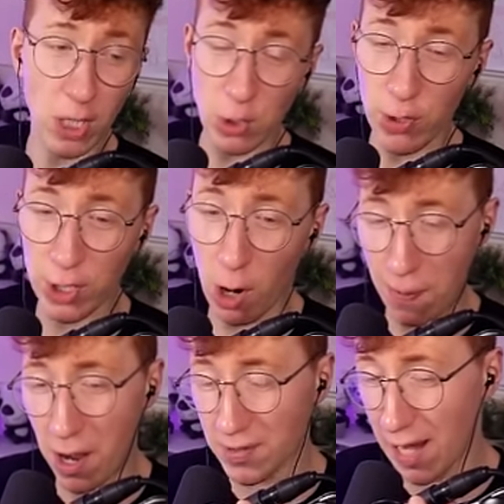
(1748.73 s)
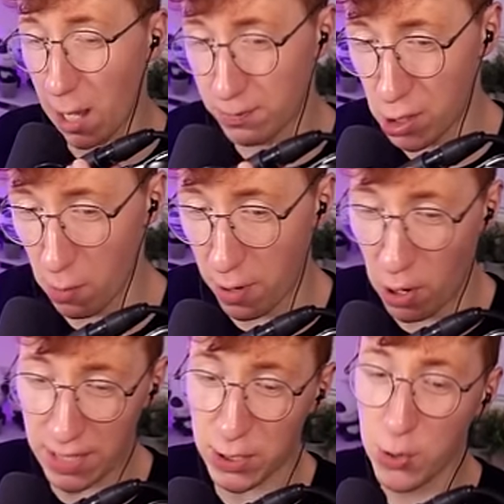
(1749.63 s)
are doing your part to help Chopo
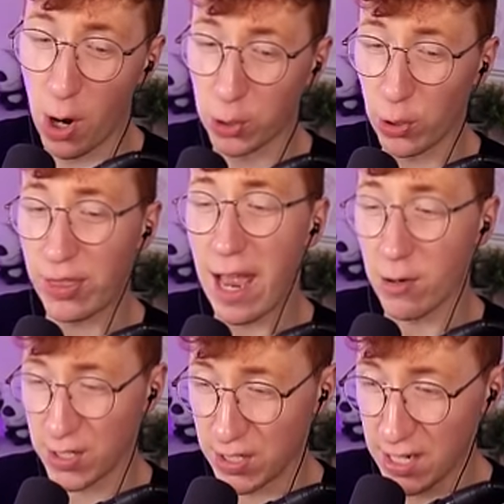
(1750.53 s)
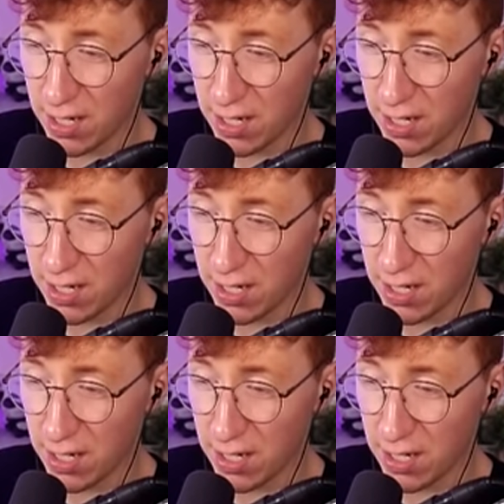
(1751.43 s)
hit 200,000